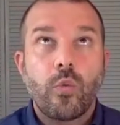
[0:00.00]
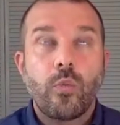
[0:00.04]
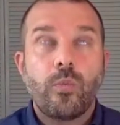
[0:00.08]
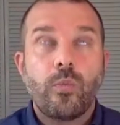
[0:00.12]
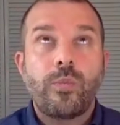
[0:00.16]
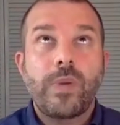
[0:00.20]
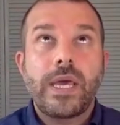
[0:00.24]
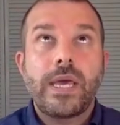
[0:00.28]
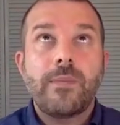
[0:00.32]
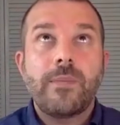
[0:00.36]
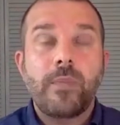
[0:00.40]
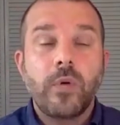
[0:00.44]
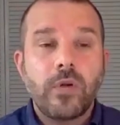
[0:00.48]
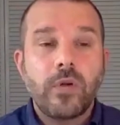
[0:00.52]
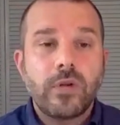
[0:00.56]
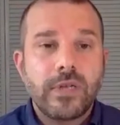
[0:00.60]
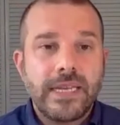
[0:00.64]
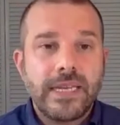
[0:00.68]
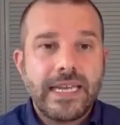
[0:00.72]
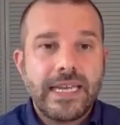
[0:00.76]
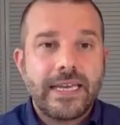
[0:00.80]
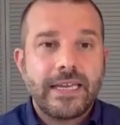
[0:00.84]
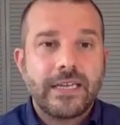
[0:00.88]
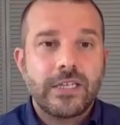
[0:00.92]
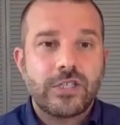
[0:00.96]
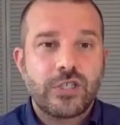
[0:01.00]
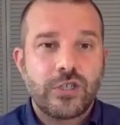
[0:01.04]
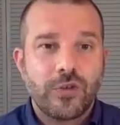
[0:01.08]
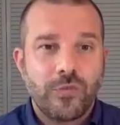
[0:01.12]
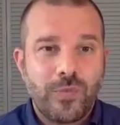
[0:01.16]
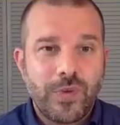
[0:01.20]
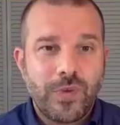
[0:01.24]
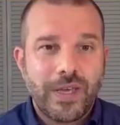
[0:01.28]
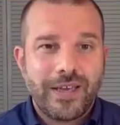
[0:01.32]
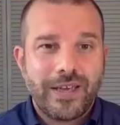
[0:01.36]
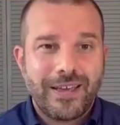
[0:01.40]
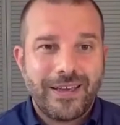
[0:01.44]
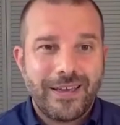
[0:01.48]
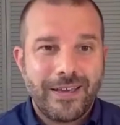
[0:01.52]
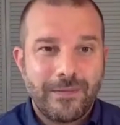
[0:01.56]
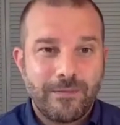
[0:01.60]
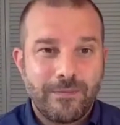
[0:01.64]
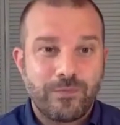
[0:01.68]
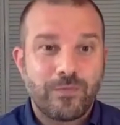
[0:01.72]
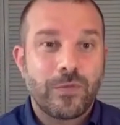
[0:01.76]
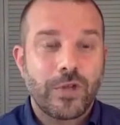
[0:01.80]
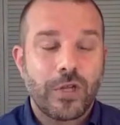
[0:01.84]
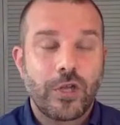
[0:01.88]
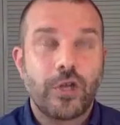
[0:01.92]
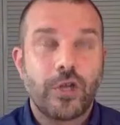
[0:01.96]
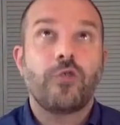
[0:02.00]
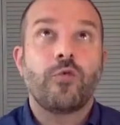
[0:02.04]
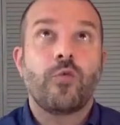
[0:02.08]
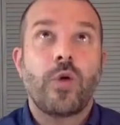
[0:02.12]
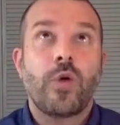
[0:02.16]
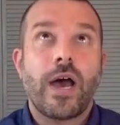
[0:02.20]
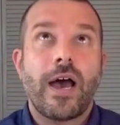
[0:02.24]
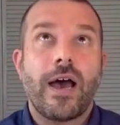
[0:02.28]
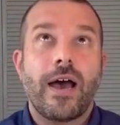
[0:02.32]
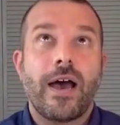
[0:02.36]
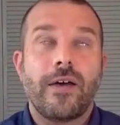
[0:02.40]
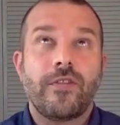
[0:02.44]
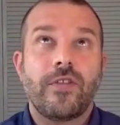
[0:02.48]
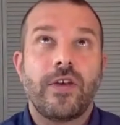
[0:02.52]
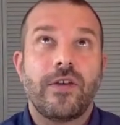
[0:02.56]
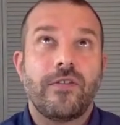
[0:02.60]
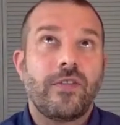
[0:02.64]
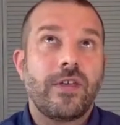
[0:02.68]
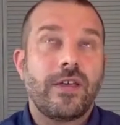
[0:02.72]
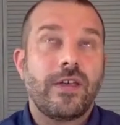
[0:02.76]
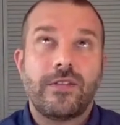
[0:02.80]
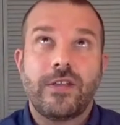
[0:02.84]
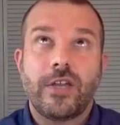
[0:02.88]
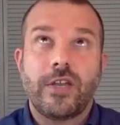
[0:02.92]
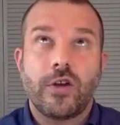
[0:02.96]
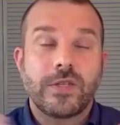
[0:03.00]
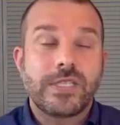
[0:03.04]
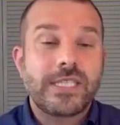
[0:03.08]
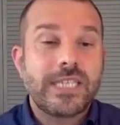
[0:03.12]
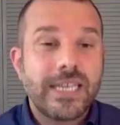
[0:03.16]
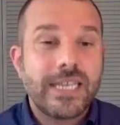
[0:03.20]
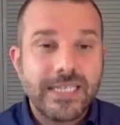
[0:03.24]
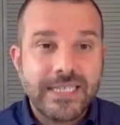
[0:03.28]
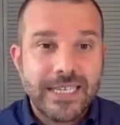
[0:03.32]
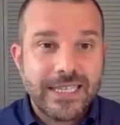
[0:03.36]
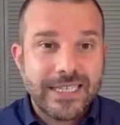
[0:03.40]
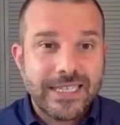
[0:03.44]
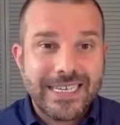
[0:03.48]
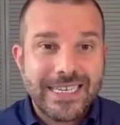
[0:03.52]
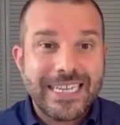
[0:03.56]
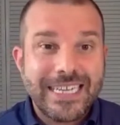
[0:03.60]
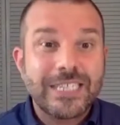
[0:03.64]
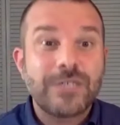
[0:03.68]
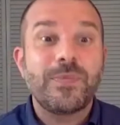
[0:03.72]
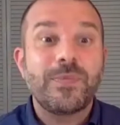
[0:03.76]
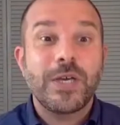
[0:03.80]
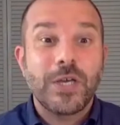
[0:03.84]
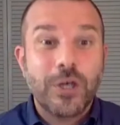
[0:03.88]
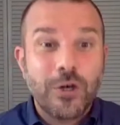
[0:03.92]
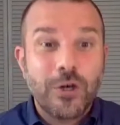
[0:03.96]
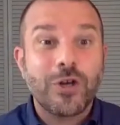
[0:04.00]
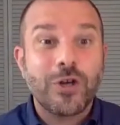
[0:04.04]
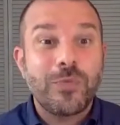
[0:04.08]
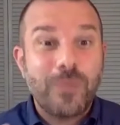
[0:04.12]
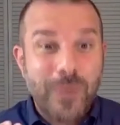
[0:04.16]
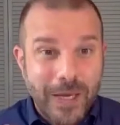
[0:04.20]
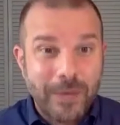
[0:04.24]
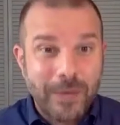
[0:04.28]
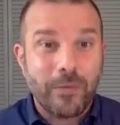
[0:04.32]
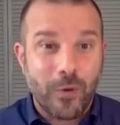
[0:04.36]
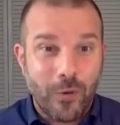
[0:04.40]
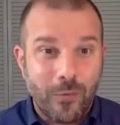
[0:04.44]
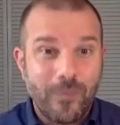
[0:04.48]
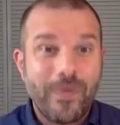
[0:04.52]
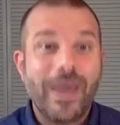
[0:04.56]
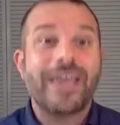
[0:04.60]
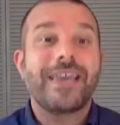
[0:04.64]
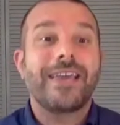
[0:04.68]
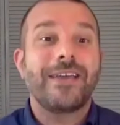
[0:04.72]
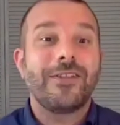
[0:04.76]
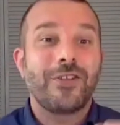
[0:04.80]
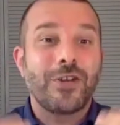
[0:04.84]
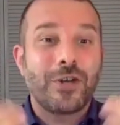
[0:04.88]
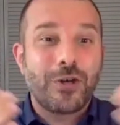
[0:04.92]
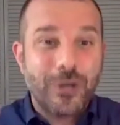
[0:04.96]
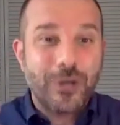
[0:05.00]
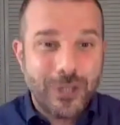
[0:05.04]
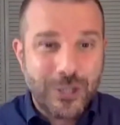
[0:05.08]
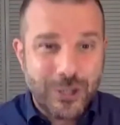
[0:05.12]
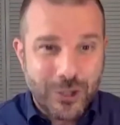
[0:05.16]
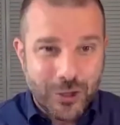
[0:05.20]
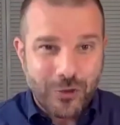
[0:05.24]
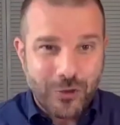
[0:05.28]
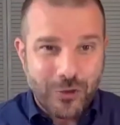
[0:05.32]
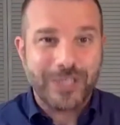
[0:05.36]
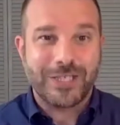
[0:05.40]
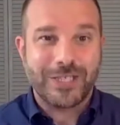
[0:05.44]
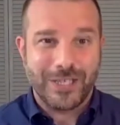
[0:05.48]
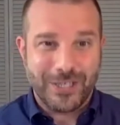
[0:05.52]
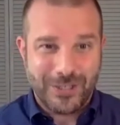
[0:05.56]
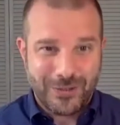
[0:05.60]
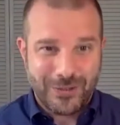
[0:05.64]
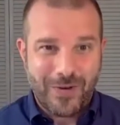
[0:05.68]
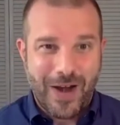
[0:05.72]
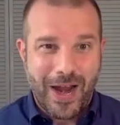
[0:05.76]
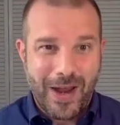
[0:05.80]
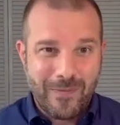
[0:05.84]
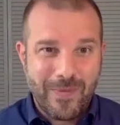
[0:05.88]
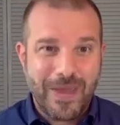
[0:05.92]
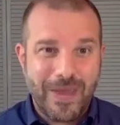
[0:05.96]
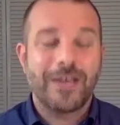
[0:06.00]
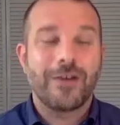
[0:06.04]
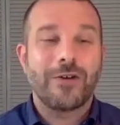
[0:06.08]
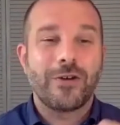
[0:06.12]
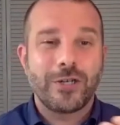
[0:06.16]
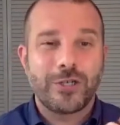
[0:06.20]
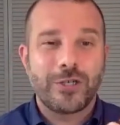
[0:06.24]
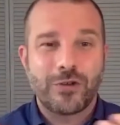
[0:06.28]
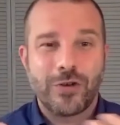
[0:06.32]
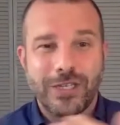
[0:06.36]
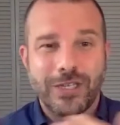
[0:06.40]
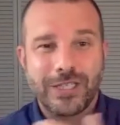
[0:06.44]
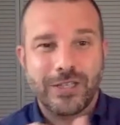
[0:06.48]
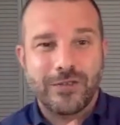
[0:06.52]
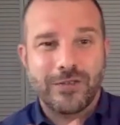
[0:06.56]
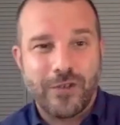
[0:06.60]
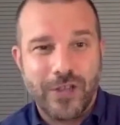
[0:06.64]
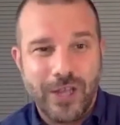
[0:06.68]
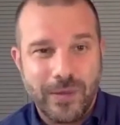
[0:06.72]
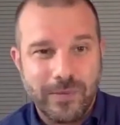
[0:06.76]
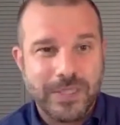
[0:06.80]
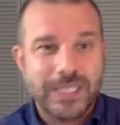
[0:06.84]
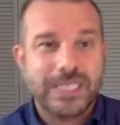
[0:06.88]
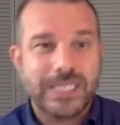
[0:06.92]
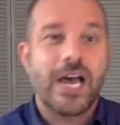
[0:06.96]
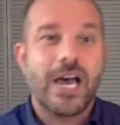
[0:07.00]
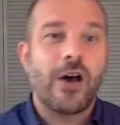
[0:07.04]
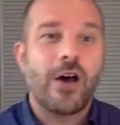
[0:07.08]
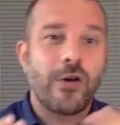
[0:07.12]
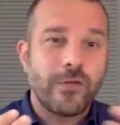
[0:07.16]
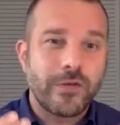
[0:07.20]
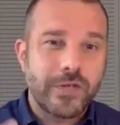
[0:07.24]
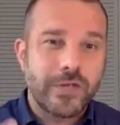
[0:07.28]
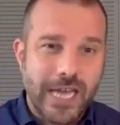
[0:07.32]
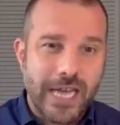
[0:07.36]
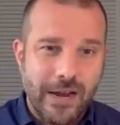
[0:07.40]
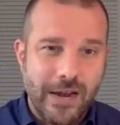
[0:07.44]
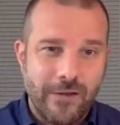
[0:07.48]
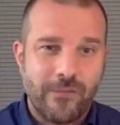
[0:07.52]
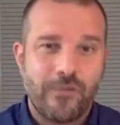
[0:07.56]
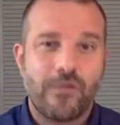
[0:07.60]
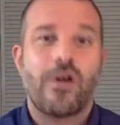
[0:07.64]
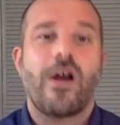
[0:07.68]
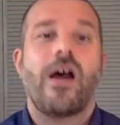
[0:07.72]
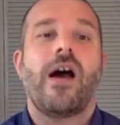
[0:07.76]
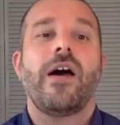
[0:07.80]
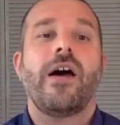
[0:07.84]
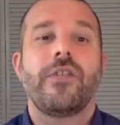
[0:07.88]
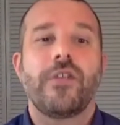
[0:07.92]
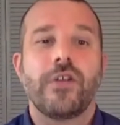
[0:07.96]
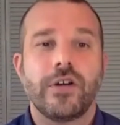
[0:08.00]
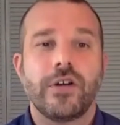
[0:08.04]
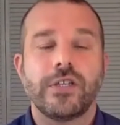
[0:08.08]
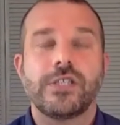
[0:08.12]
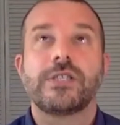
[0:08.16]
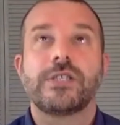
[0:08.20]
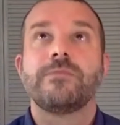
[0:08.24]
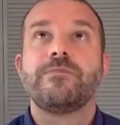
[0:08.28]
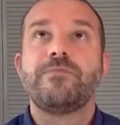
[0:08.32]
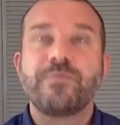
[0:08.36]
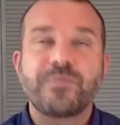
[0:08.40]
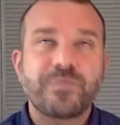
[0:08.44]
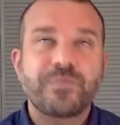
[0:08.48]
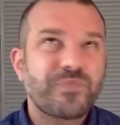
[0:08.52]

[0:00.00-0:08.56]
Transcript: people need to be, citizens need to be good people, making the good choices, right? Making good choices for themselves and for others.